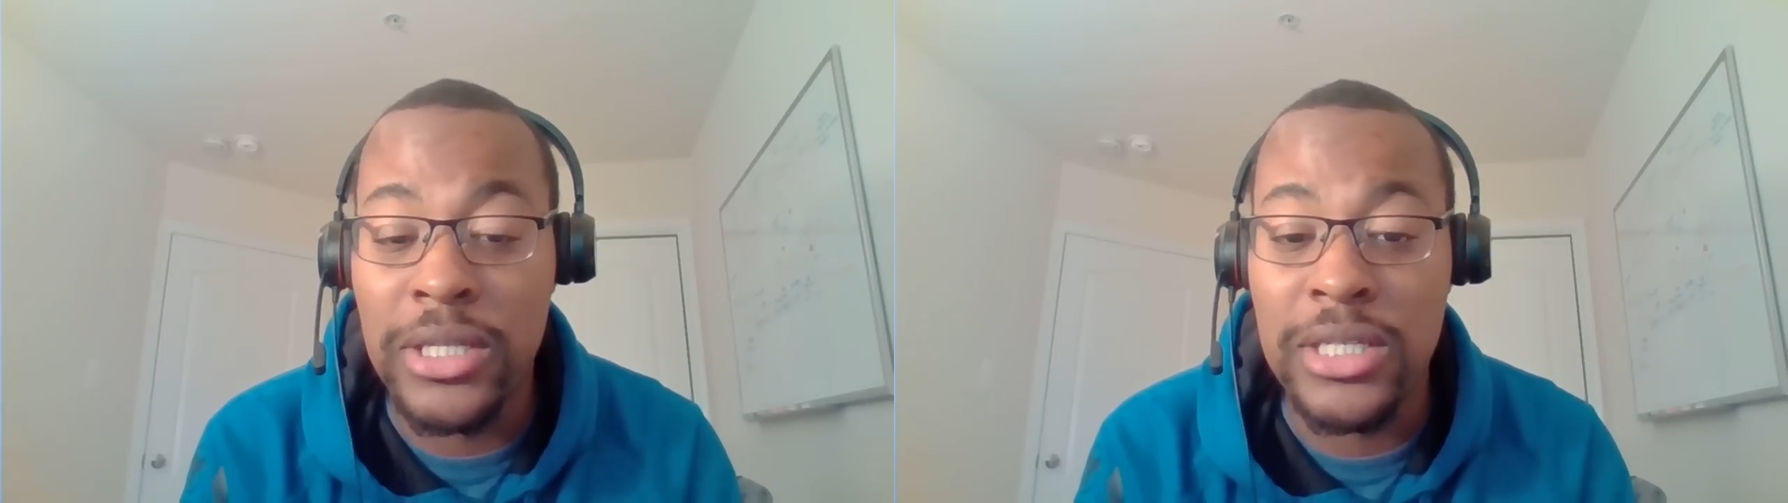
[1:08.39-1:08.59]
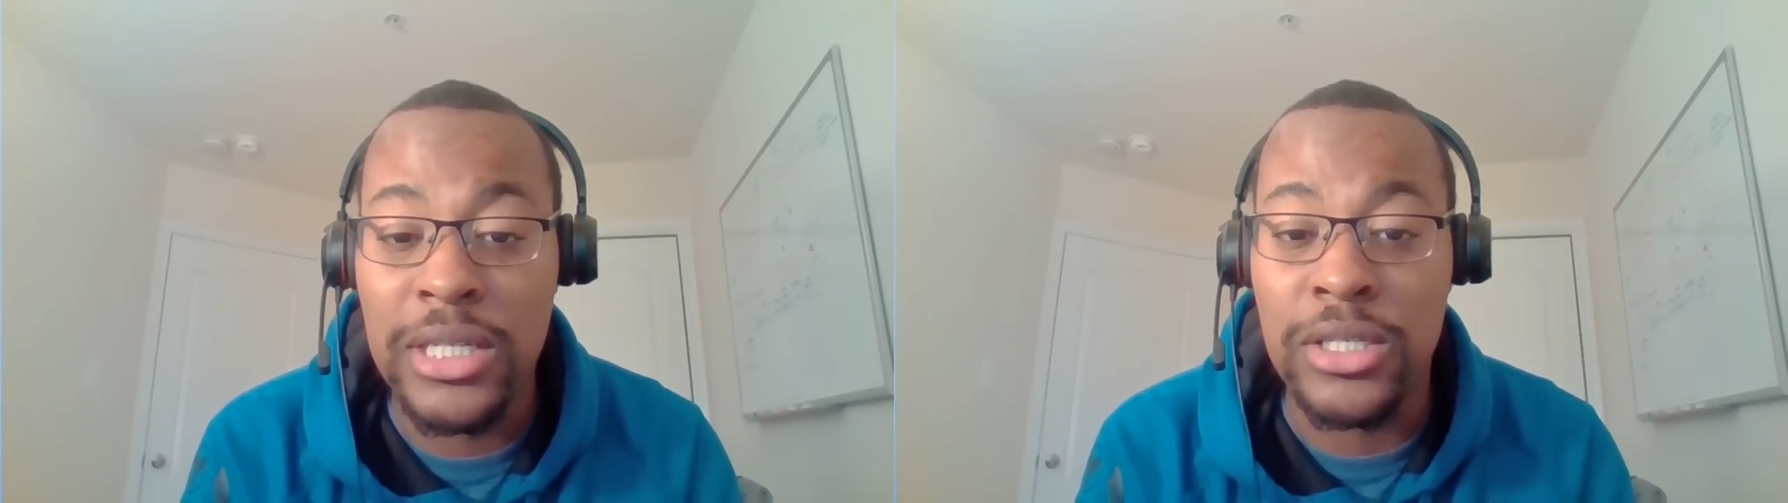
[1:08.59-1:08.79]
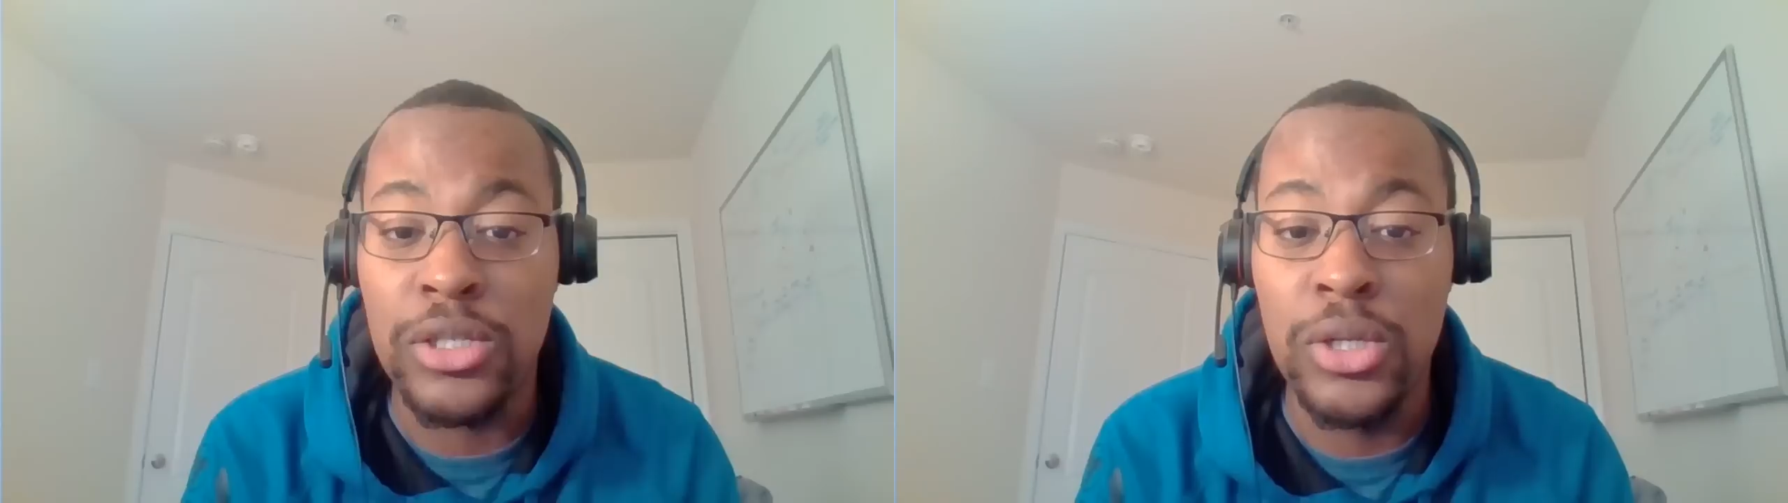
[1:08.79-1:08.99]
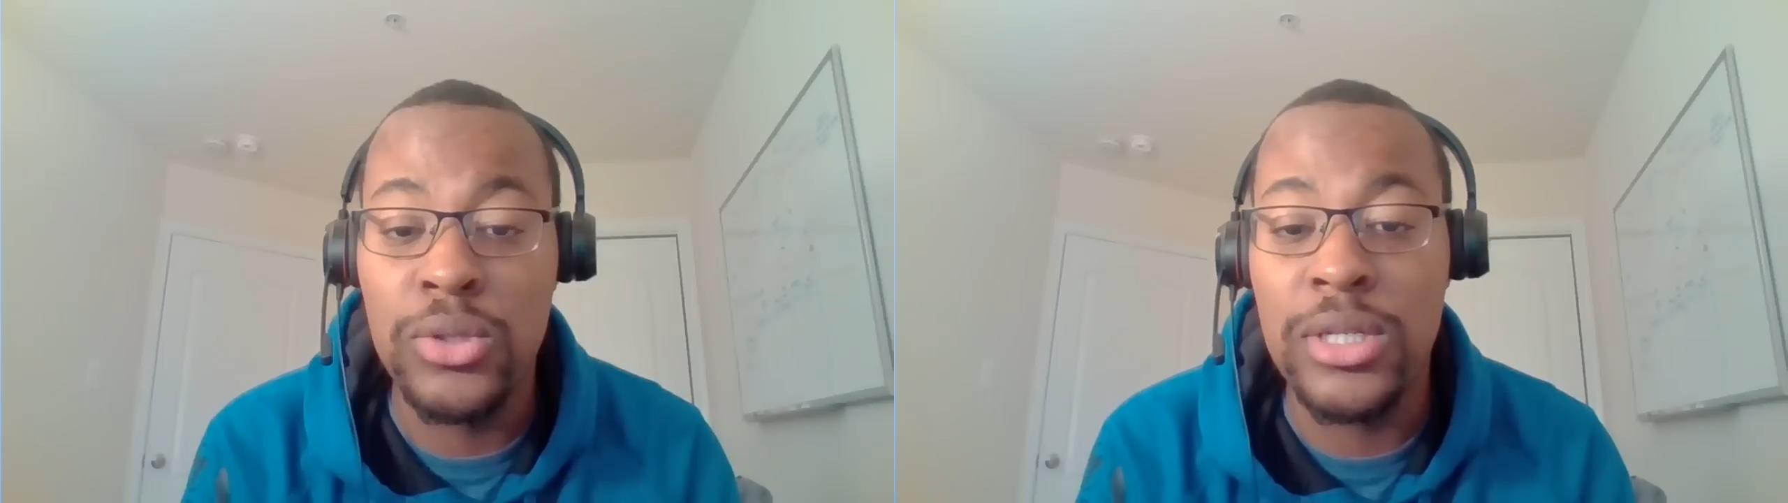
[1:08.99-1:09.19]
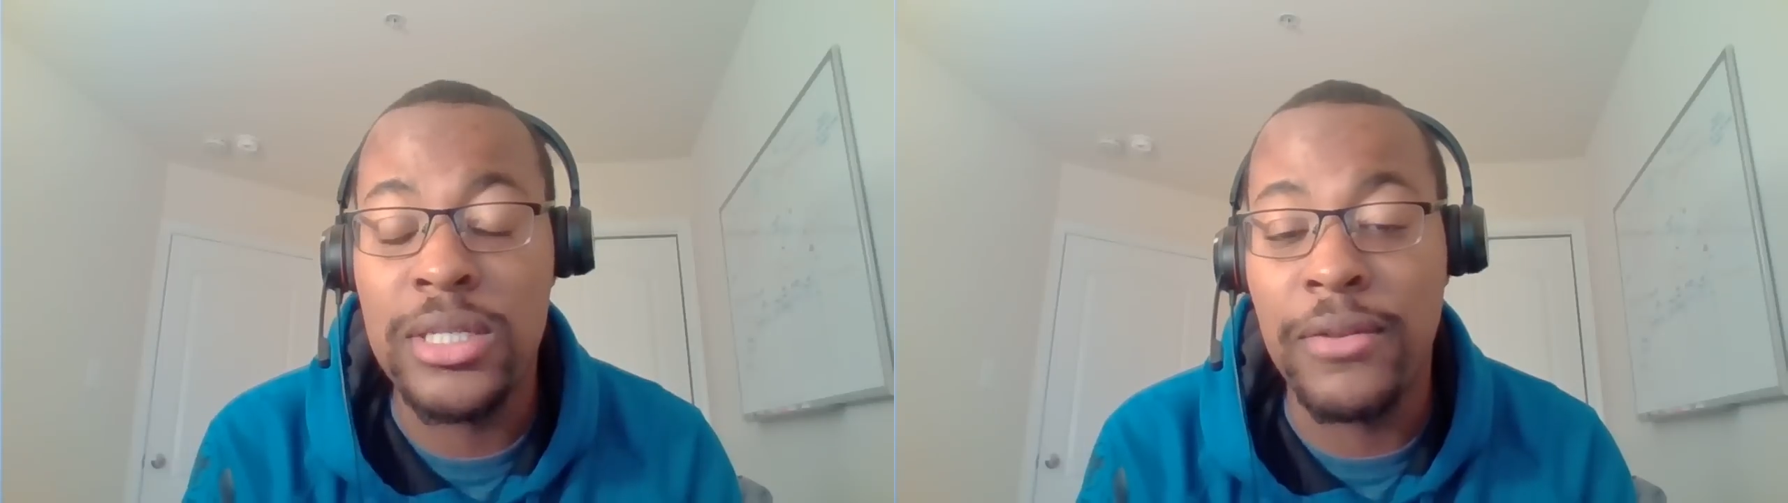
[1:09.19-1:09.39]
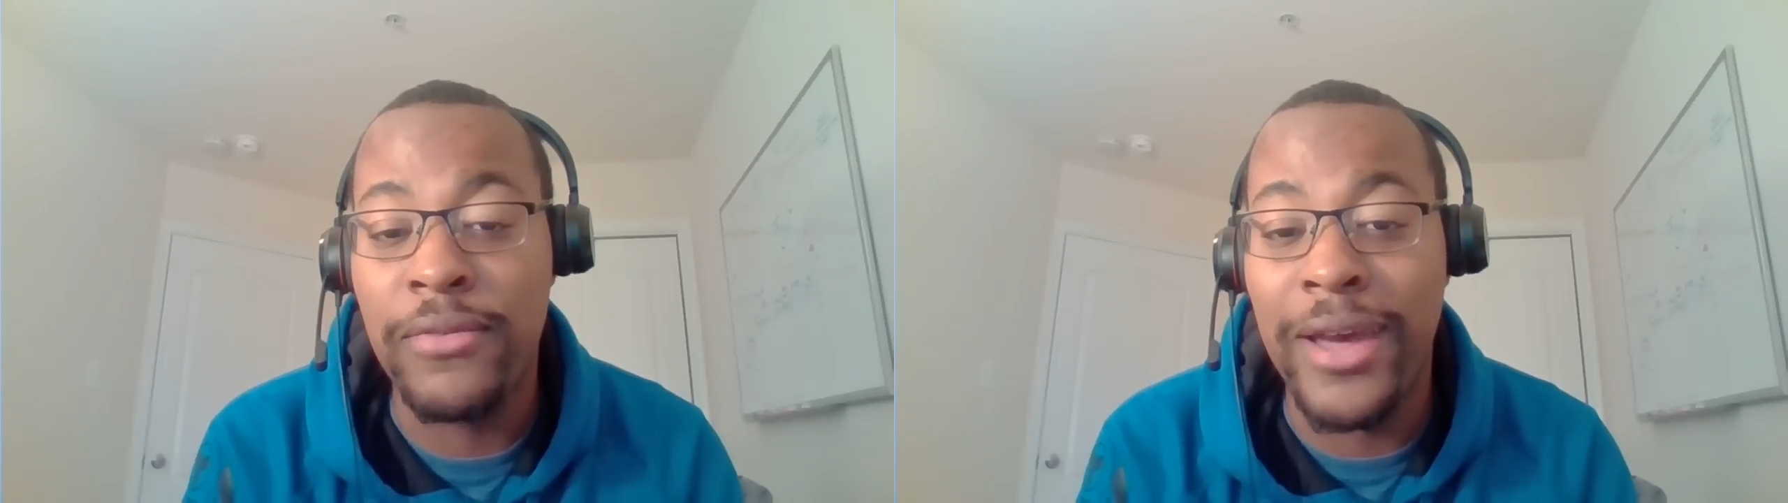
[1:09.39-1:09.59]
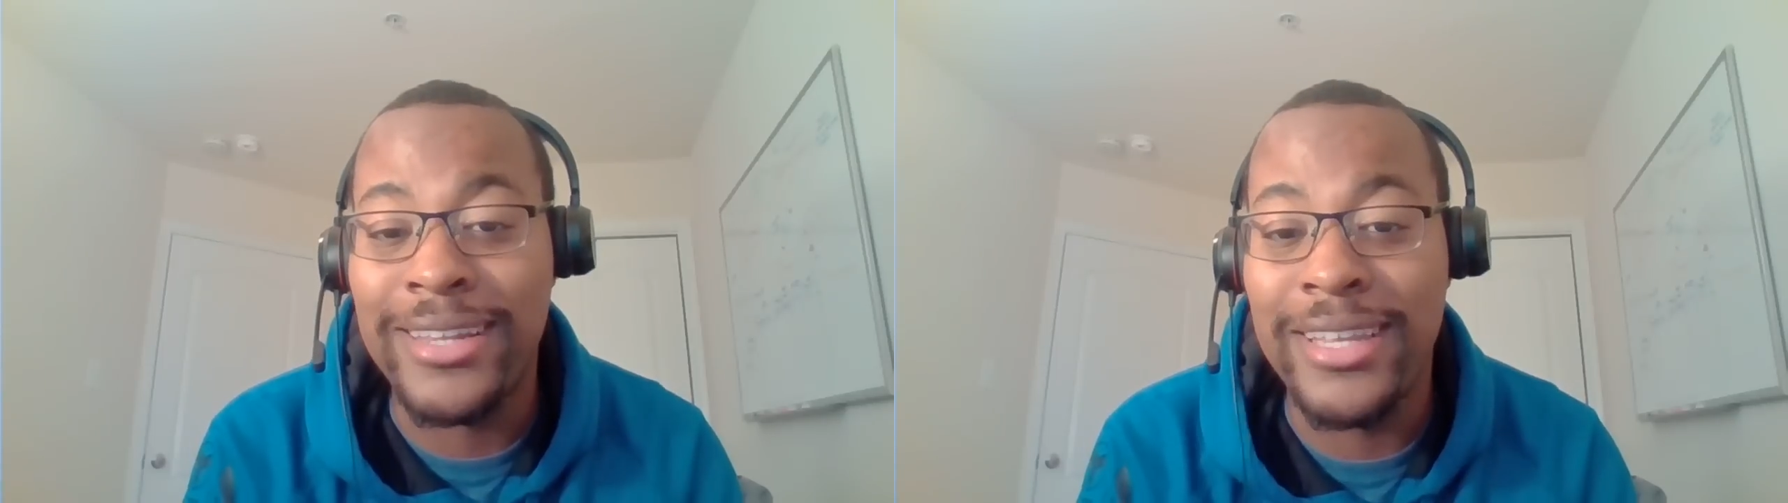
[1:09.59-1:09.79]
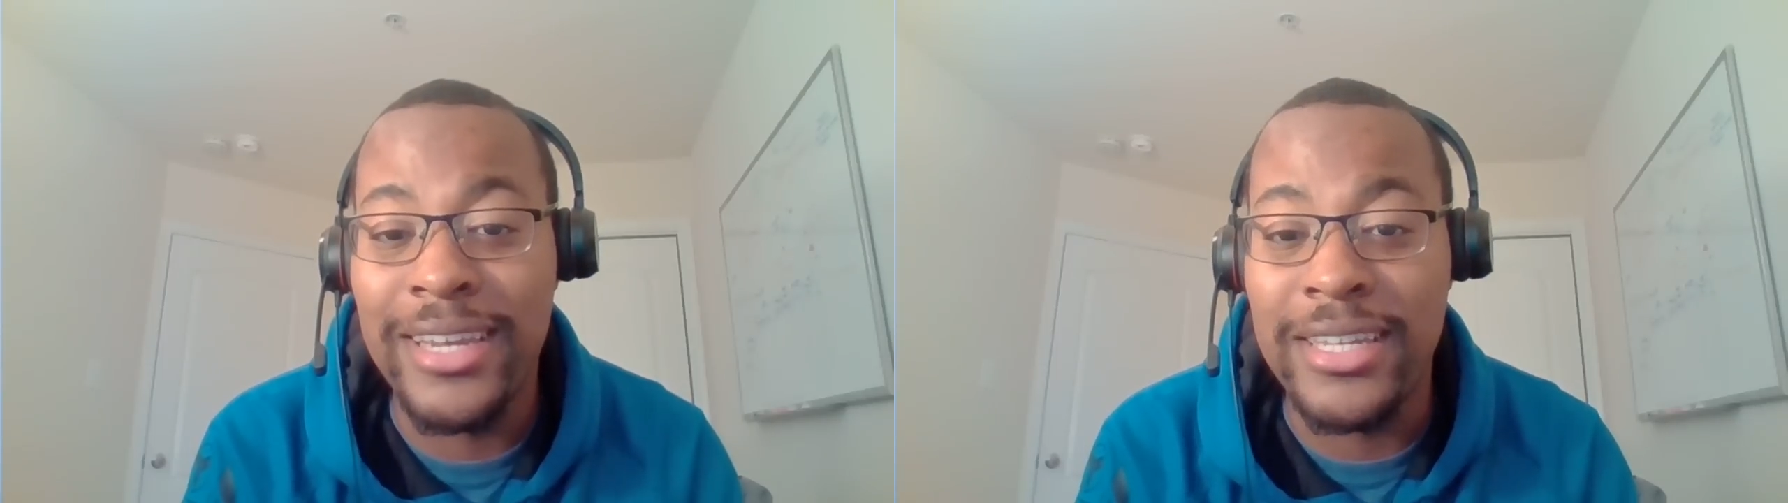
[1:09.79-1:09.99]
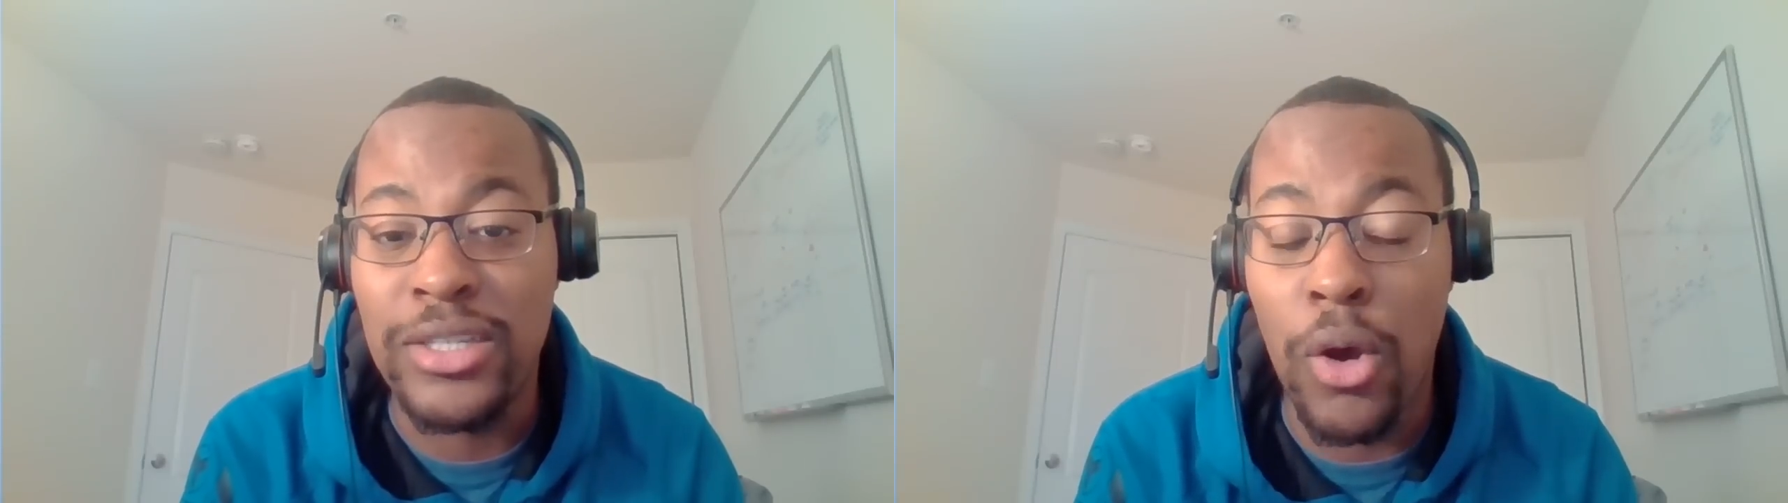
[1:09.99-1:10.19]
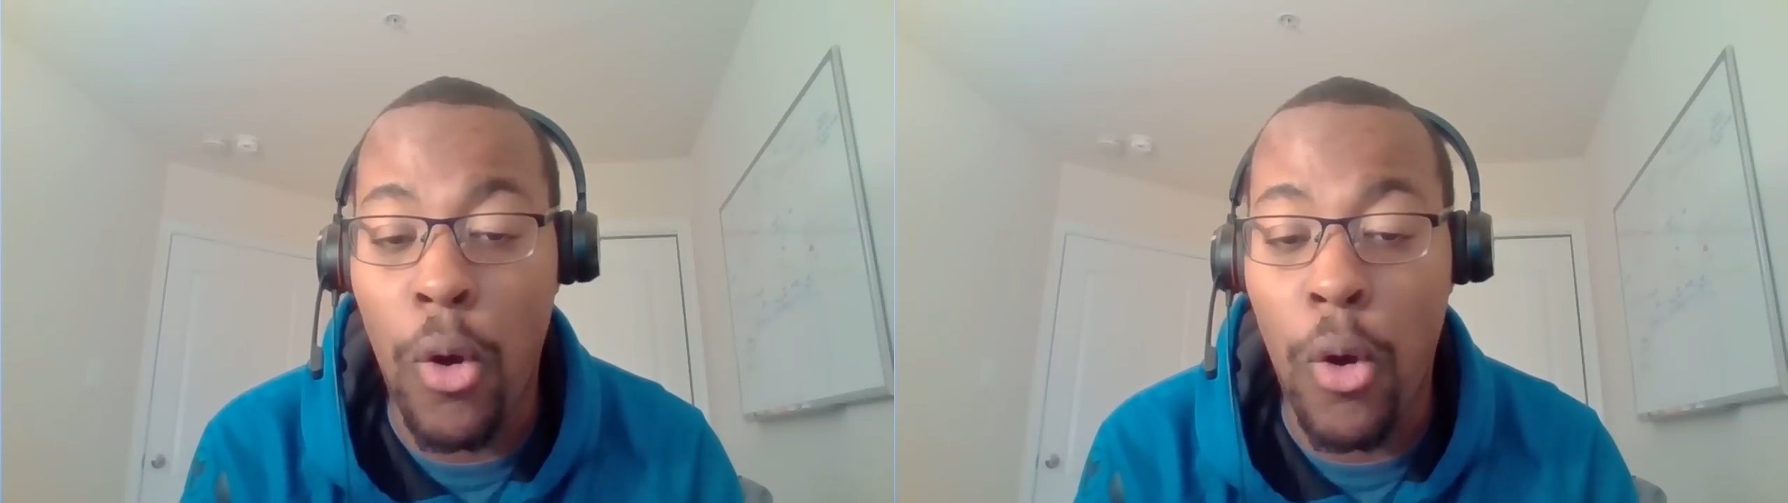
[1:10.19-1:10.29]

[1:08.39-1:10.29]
this institution is the fact that it's